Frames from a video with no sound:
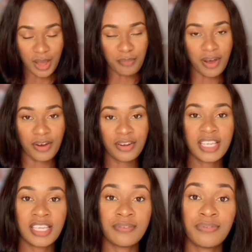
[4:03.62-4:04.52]

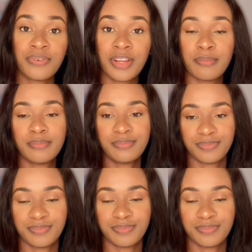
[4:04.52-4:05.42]
question, feel free to
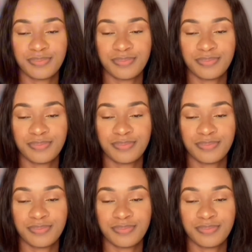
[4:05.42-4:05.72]
also drop